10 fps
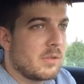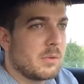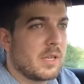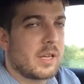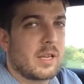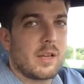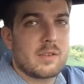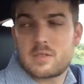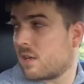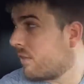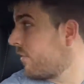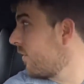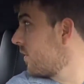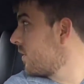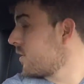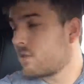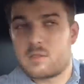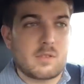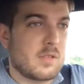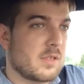doing that kind of stuff.
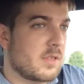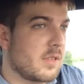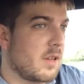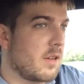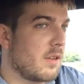So